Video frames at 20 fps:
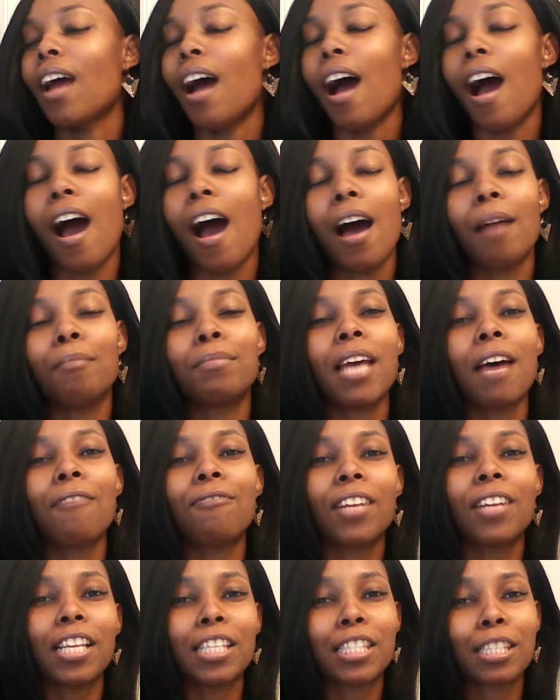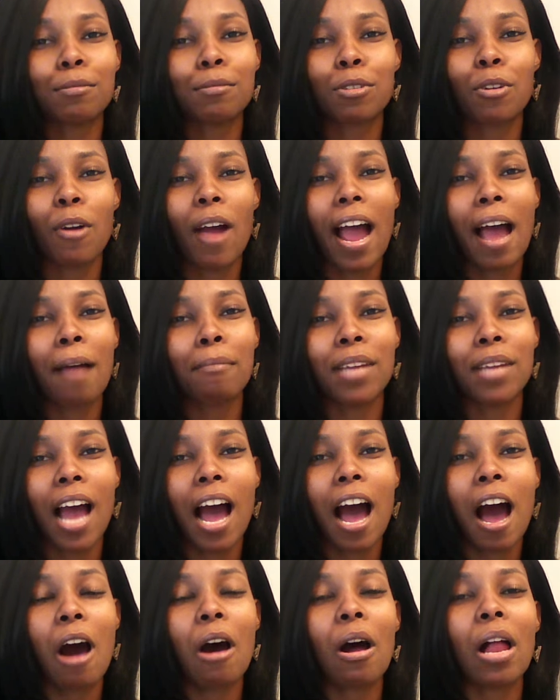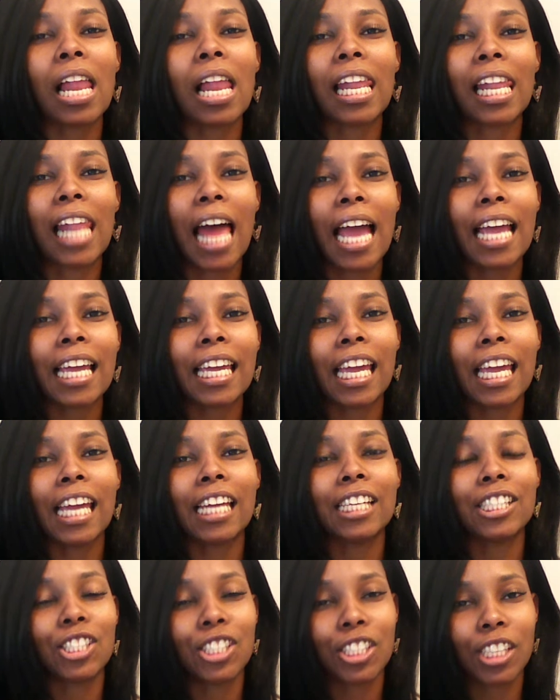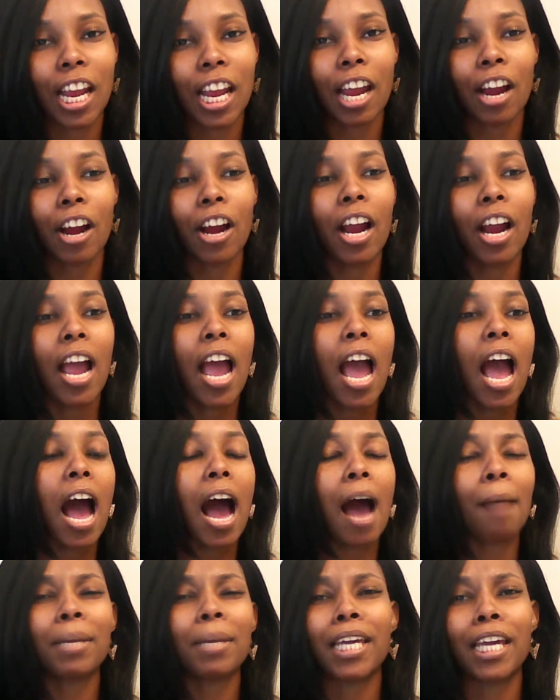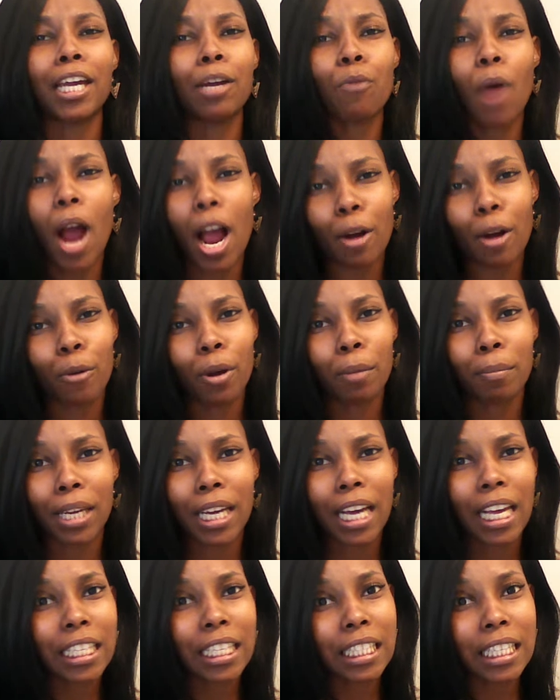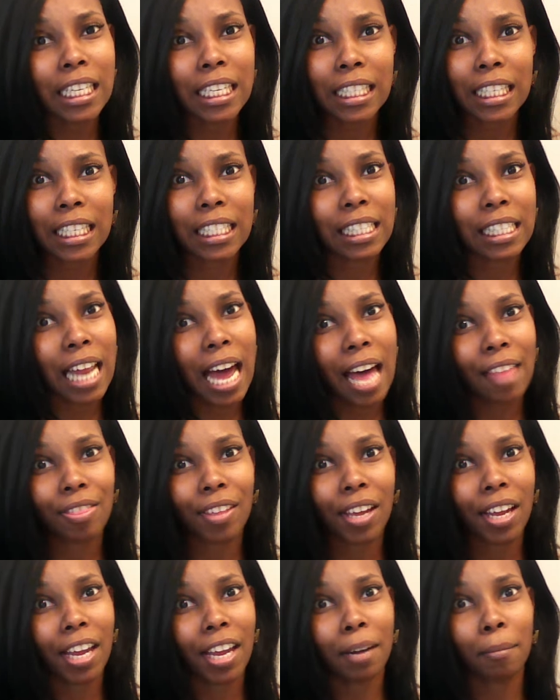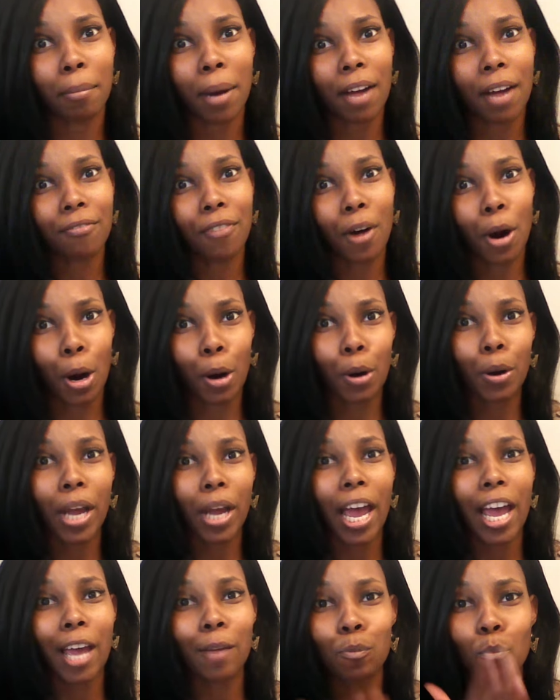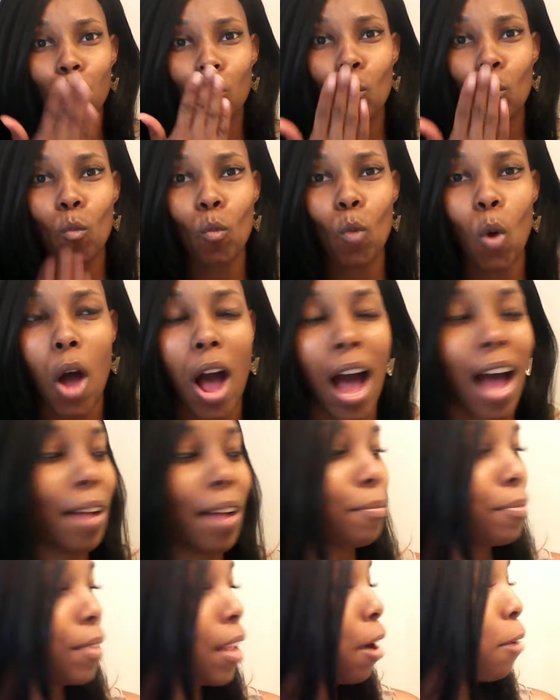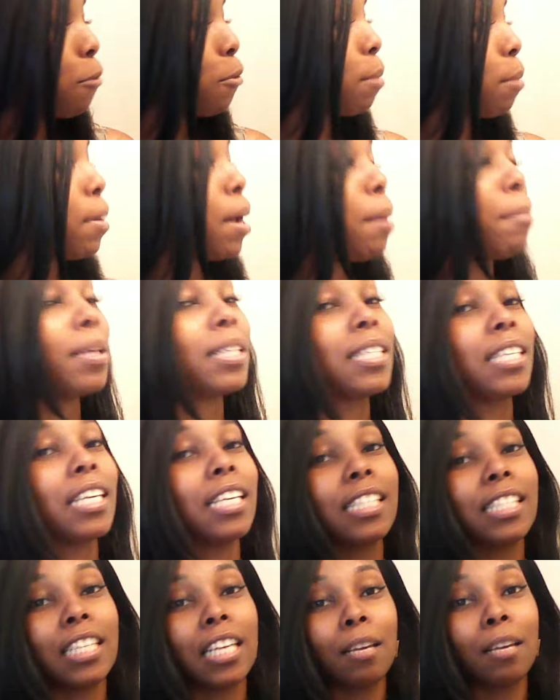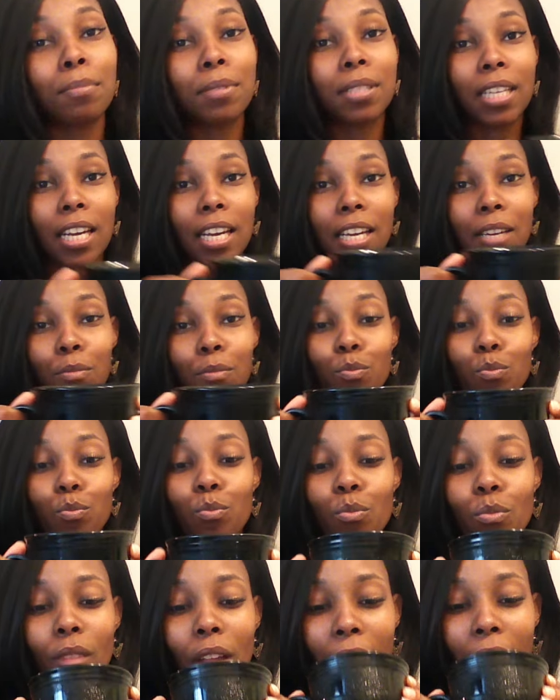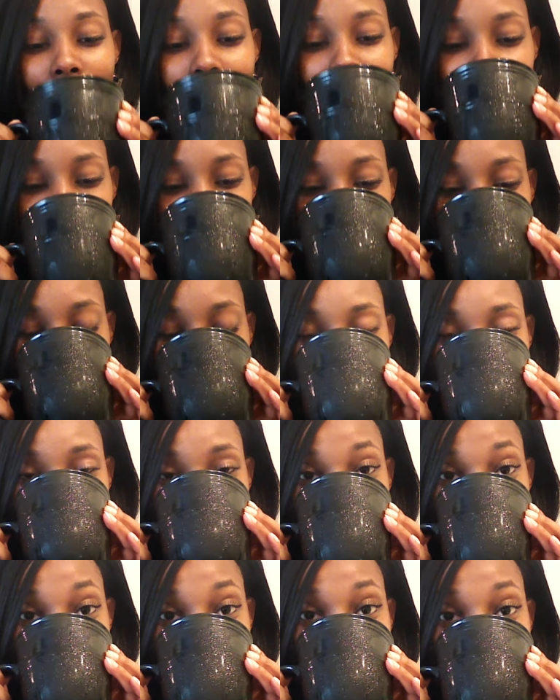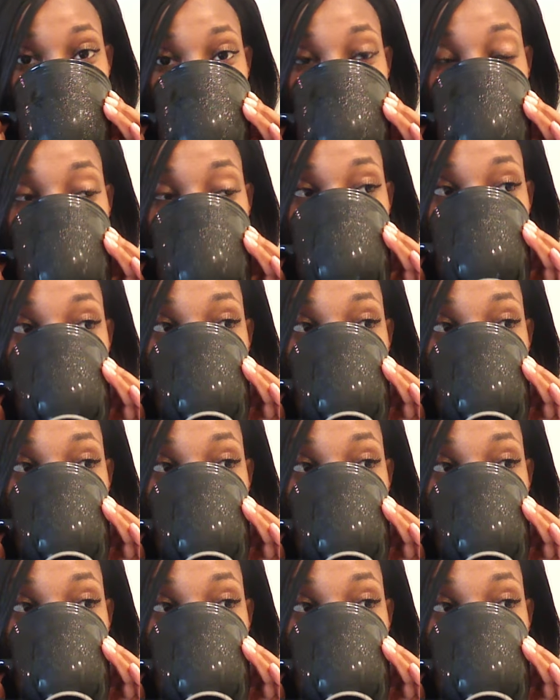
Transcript: Um, definitely subscribe, y'all. Like and share. Um, keep rocking with me because this is not the end by far, okay? Mwah. Remember to sip tea and always keep it sweet.